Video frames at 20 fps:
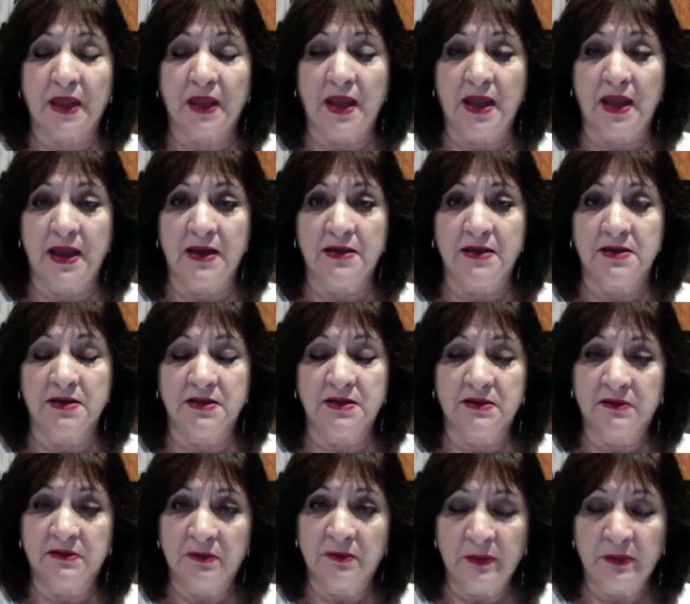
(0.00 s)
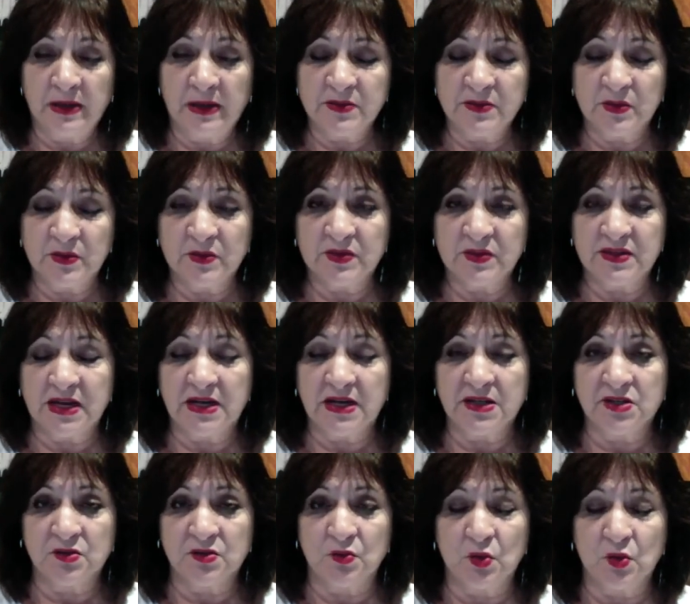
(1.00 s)
And as we were starting
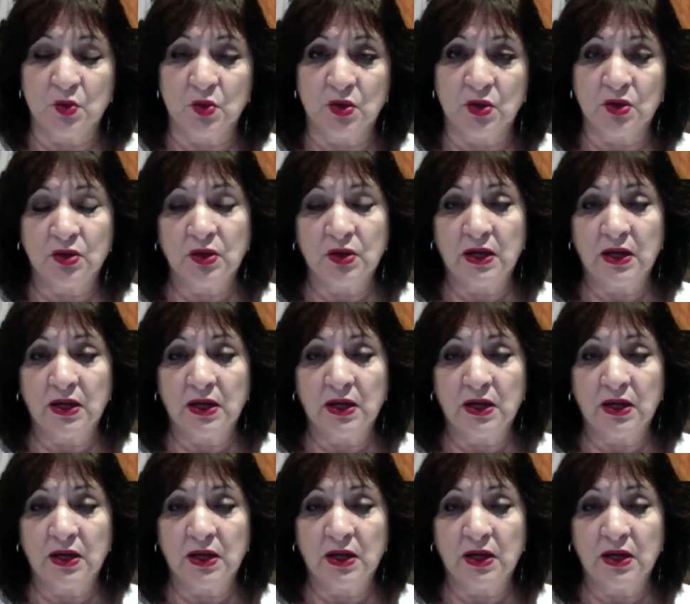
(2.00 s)
to walk